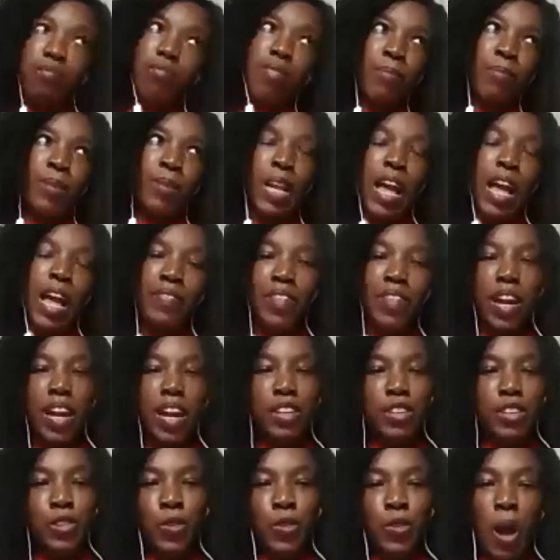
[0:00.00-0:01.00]
I'm glad that,
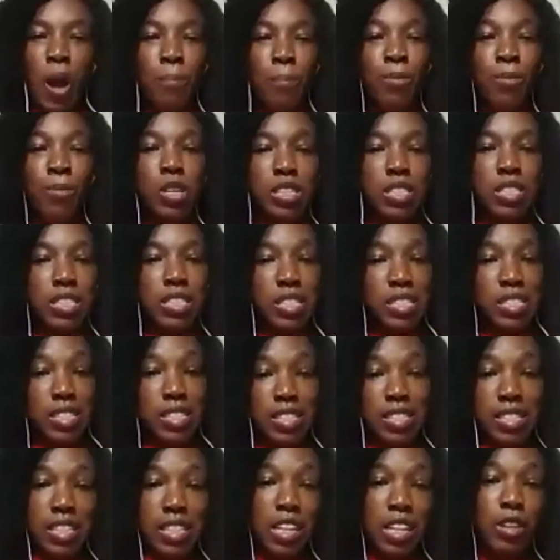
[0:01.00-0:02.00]
I'm not in
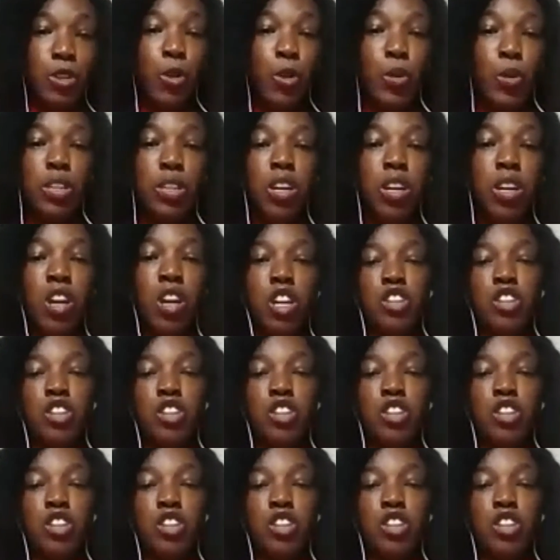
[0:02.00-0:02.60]
this alone.